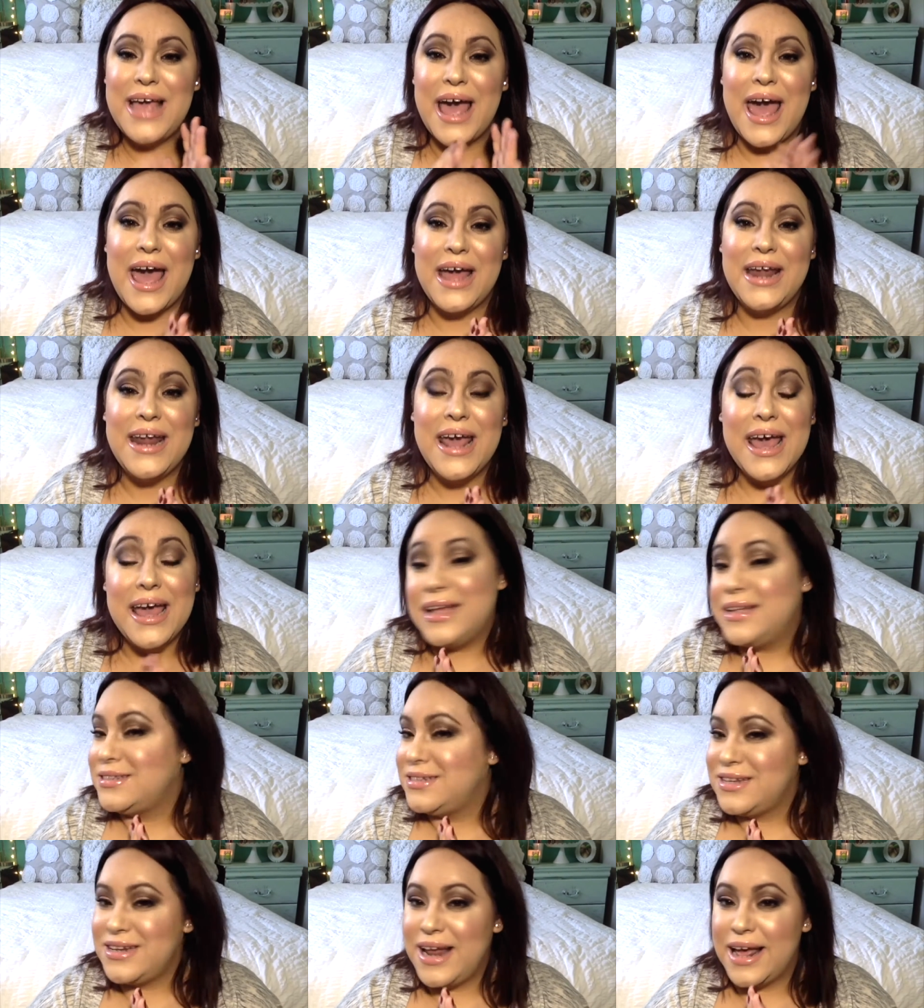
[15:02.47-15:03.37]
and
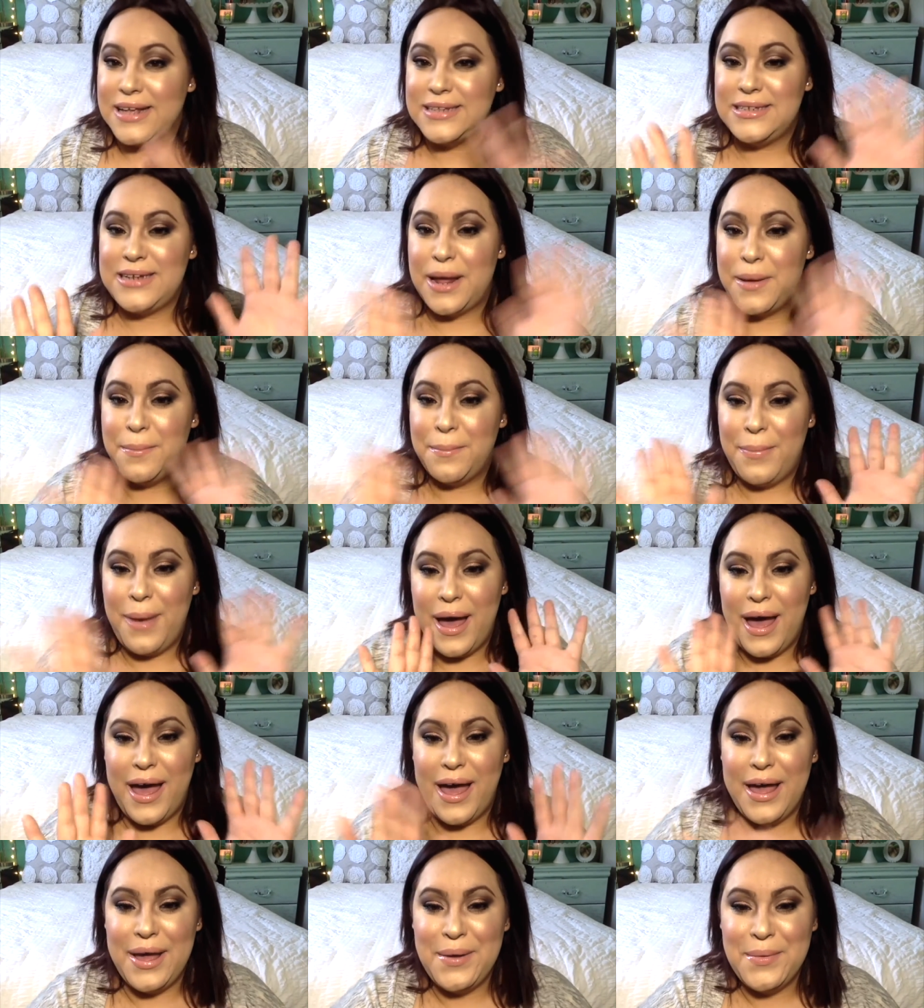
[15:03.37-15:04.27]
until next time,
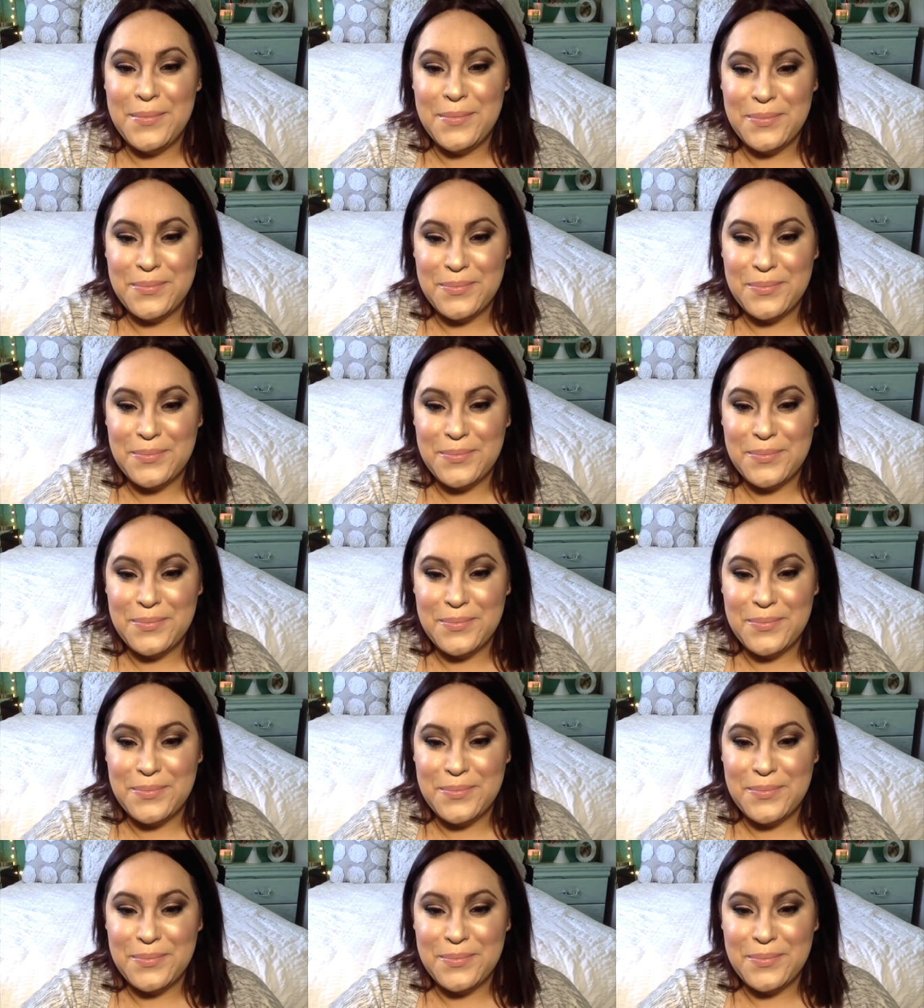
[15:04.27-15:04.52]
bye!